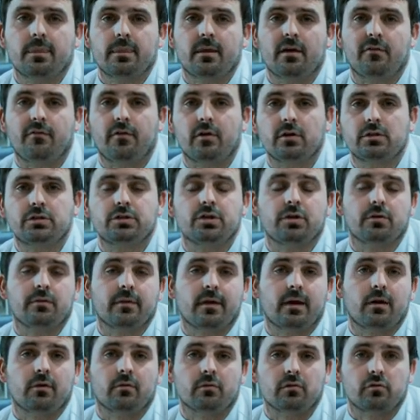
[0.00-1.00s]
If I took that
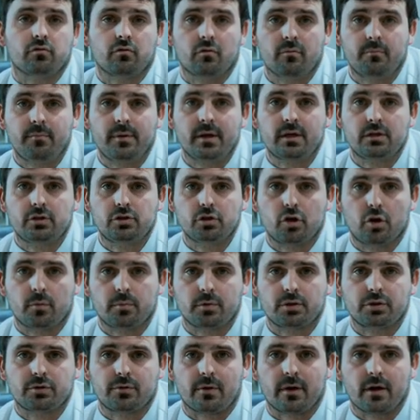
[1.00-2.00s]
onto a big
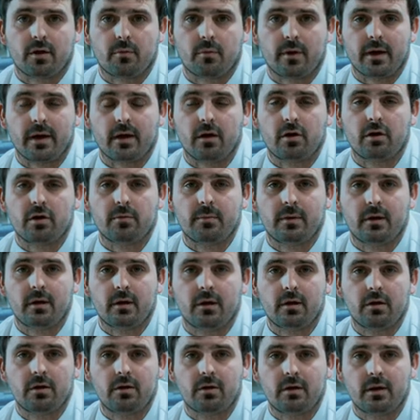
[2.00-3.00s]
job straight away, I'd have been
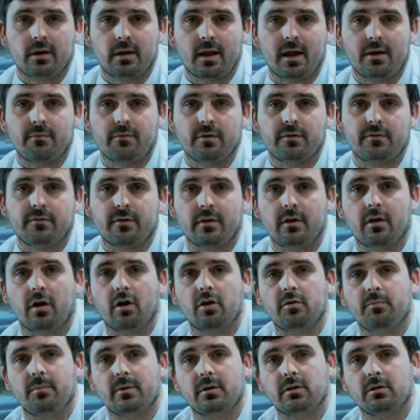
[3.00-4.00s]
learning everything
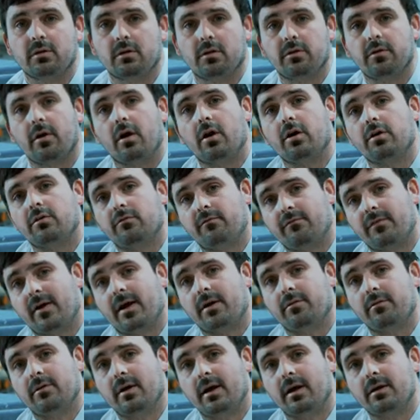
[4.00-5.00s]
I'd been, that I'd
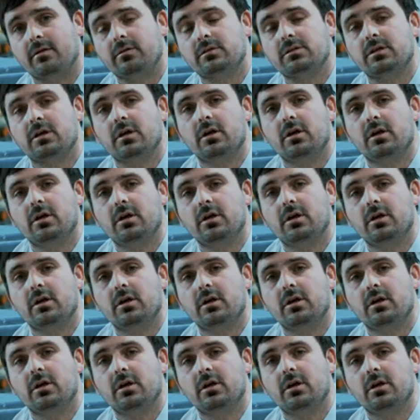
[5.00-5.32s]
found out